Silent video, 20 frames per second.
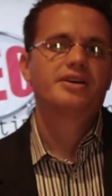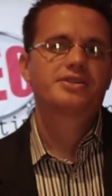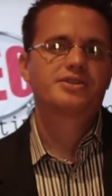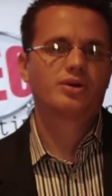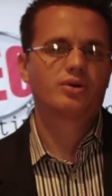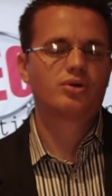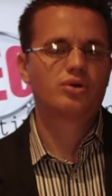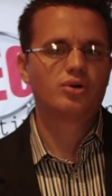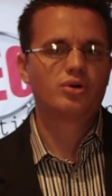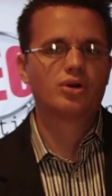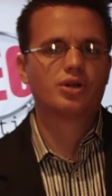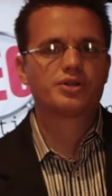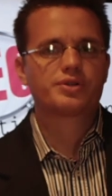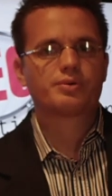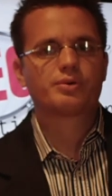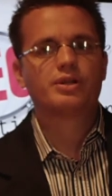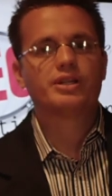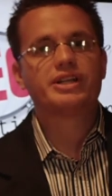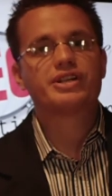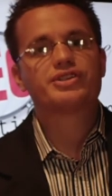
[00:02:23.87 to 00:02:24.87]
So Google is
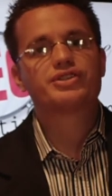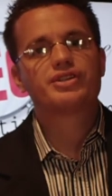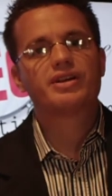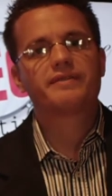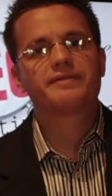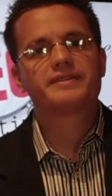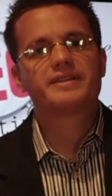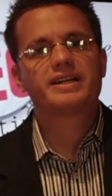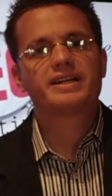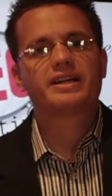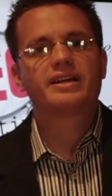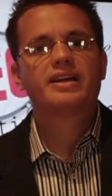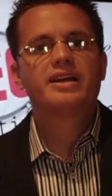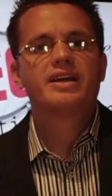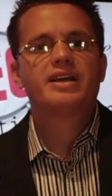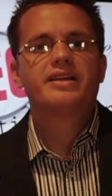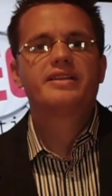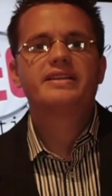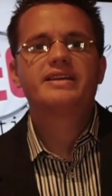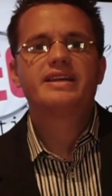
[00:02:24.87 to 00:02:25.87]
really shifting
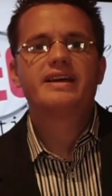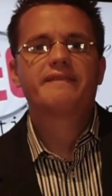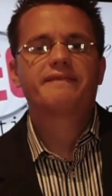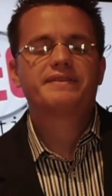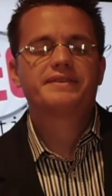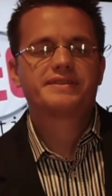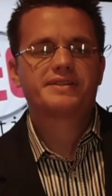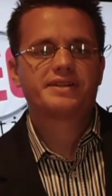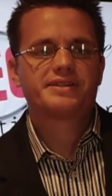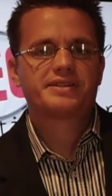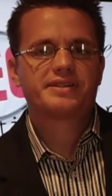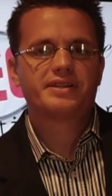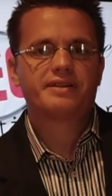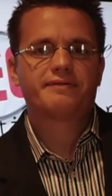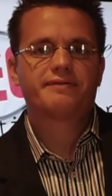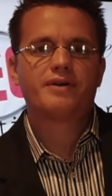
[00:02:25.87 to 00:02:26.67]
the emphasis and the